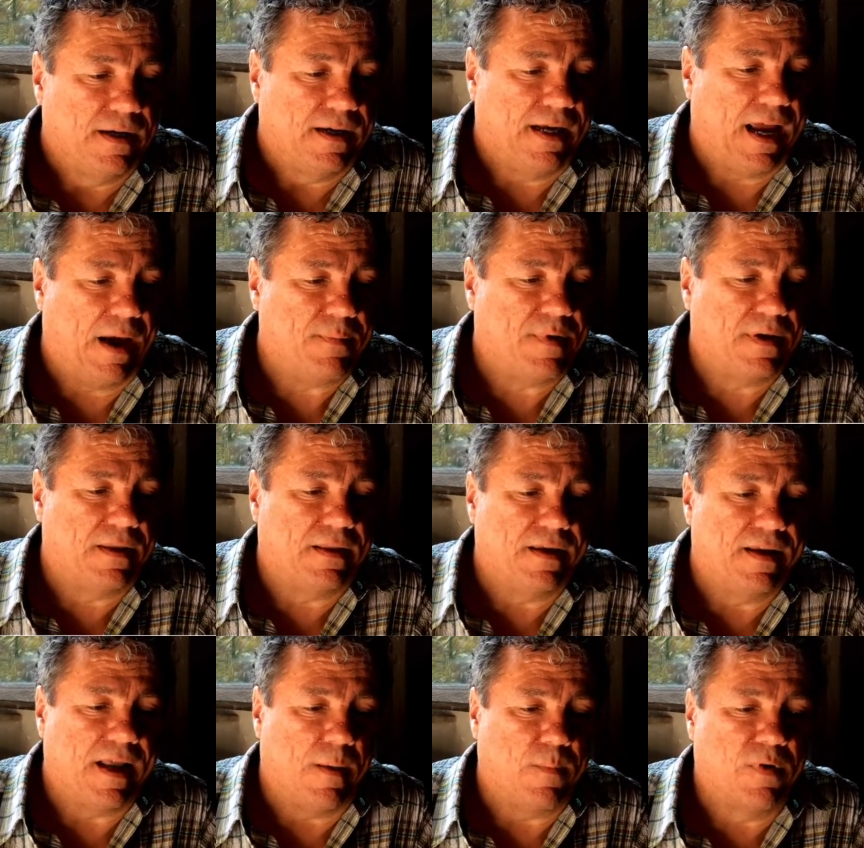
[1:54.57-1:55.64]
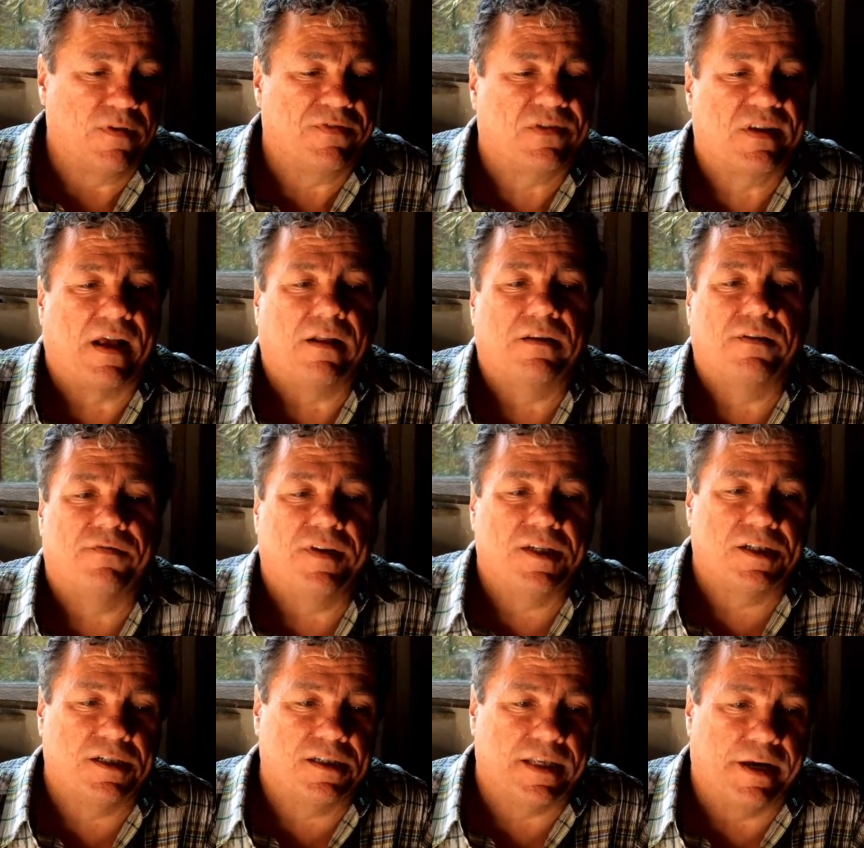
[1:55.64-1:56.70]
kept the number of cell
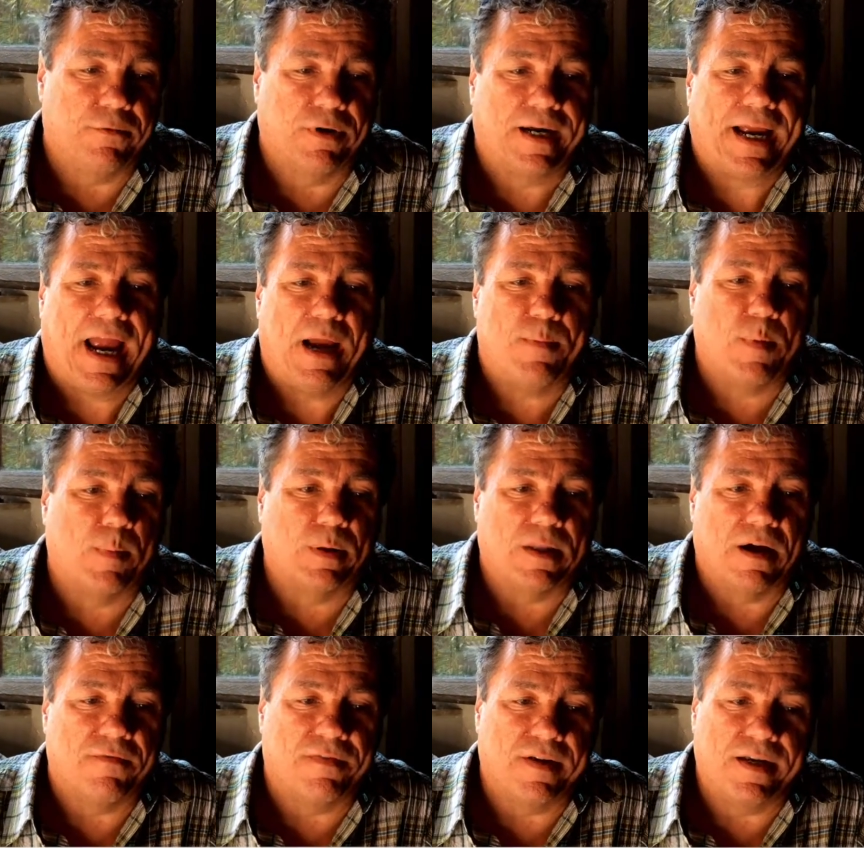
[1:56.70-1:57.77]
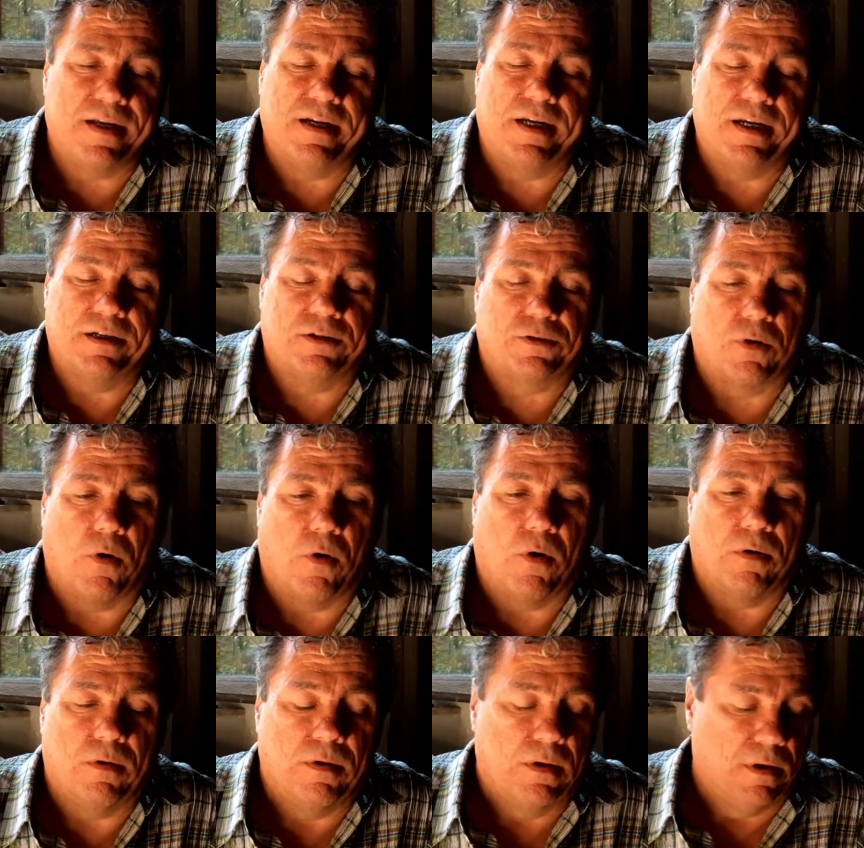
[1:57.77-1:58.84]
divisions they were capable of in control.